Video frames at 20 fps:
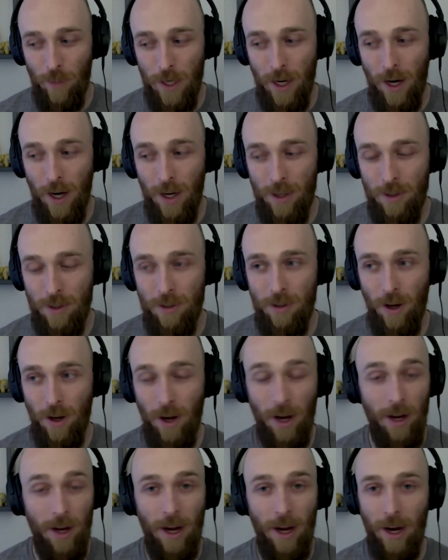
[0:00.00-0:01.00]
because
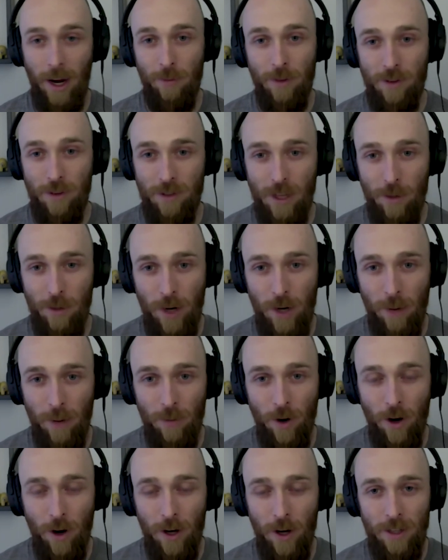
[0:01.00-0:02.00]
I, am the same way.
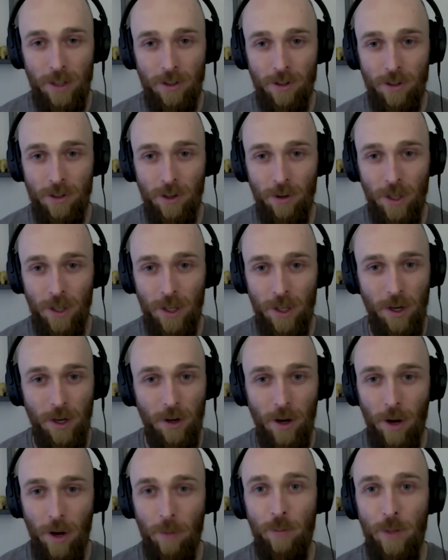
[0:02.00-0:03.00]
I'm not necessarily like
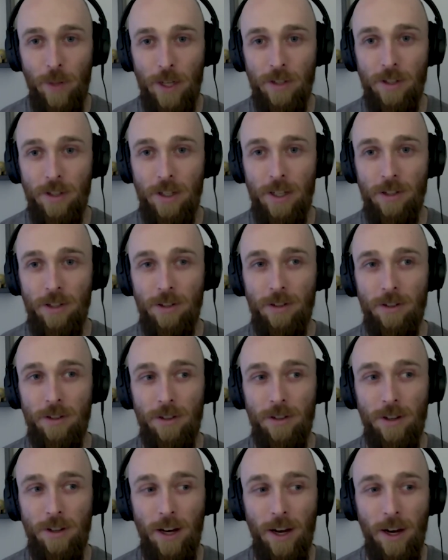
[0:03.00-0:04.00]
a
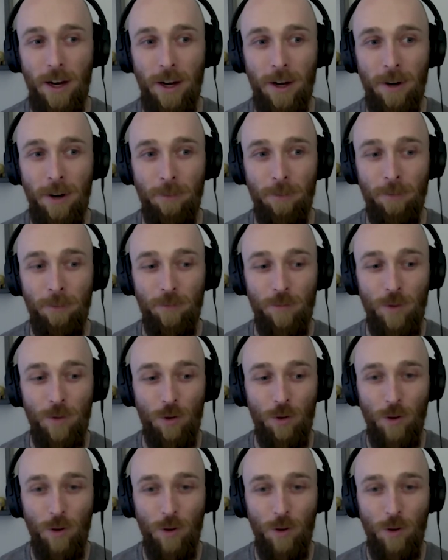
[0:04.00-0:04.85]
business um,